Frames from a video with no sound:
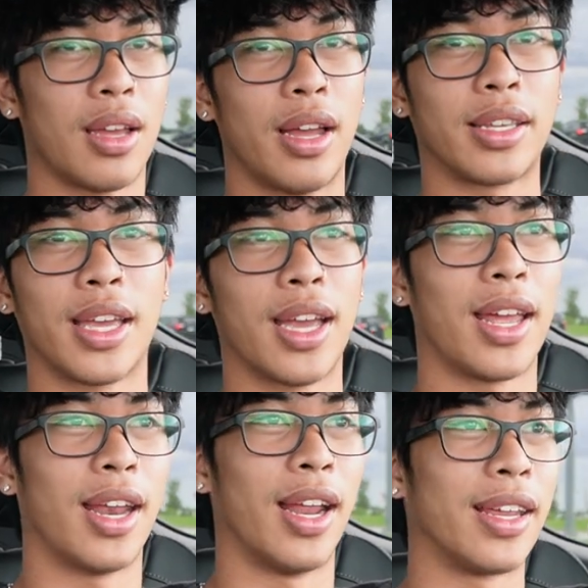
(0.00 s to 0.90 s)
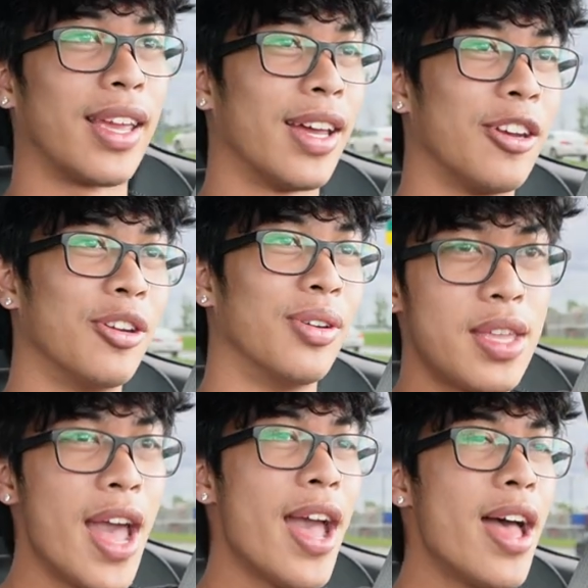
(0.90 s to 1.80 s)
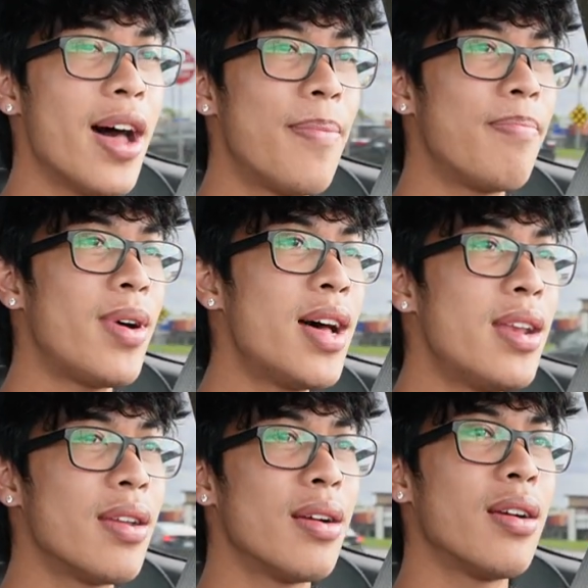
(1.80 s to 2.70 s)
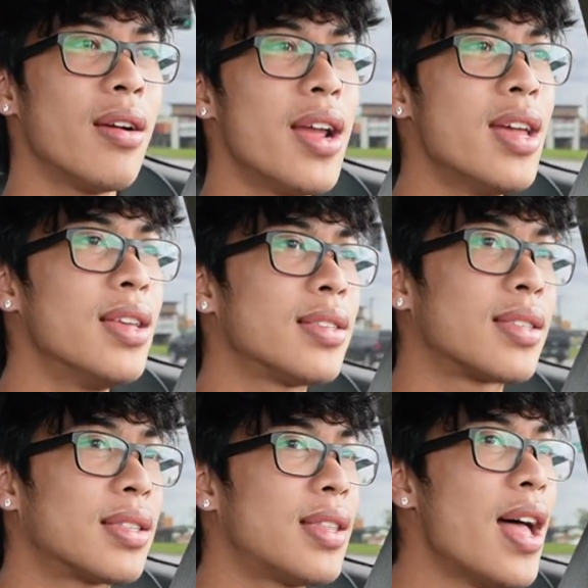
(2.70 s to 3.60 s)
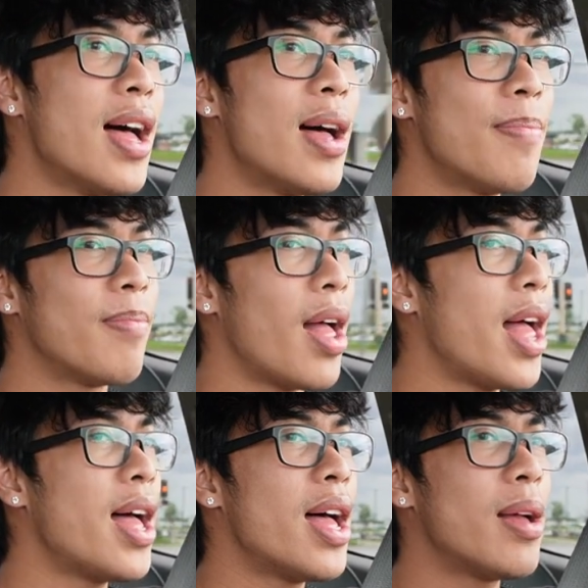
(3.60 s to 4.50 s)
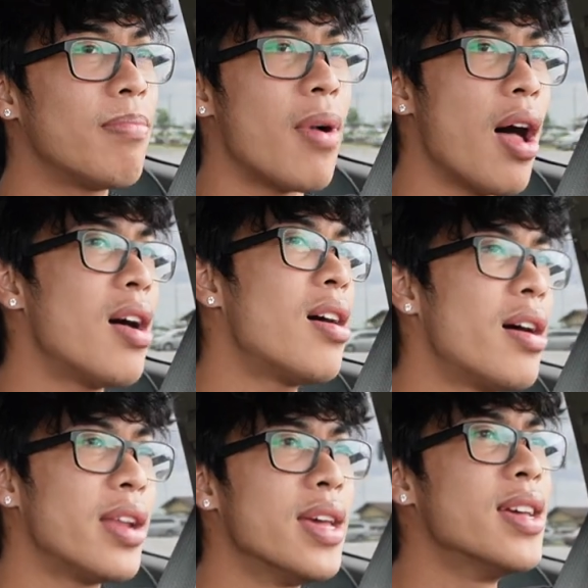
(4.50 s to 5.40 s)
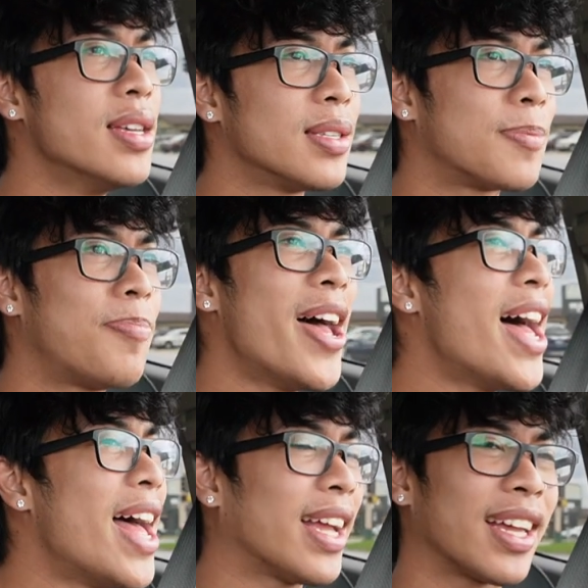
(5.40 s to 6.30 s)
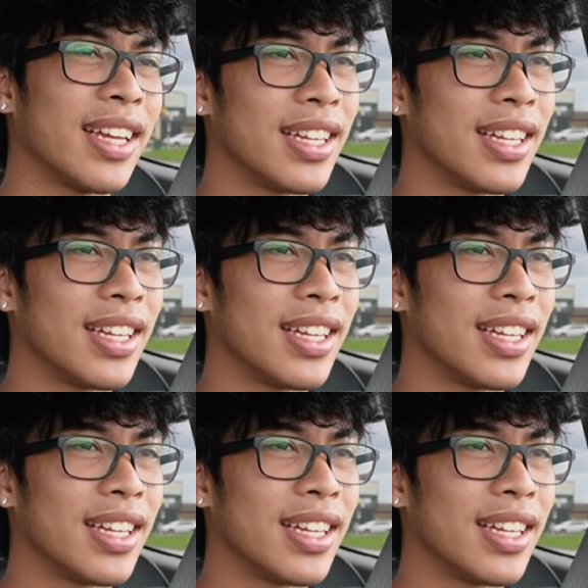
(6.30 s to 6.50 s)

I can't. I can't do it. Yeah, I'm under his thumb. I'm on his back.